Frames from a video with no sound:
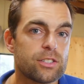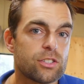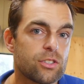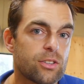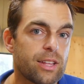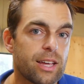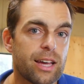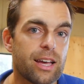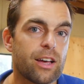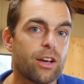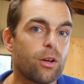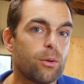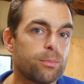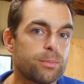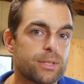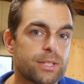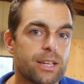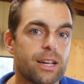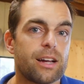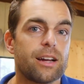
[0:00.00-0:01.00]
so that
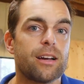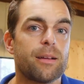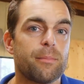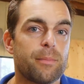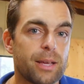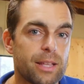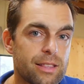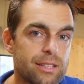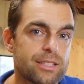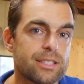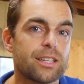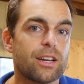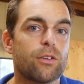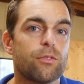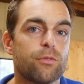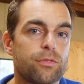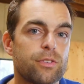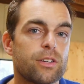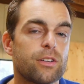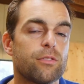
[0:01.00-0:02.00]
helps kind of make the
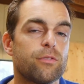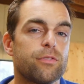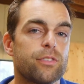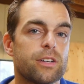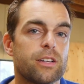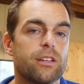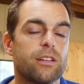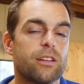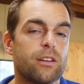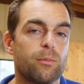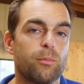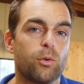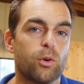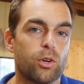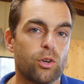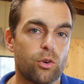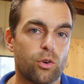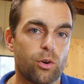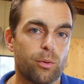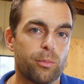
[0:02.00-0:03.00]
sound field feel a little more
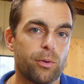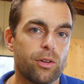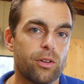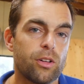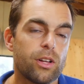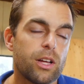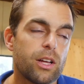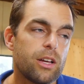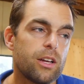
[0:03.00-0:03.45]
normal.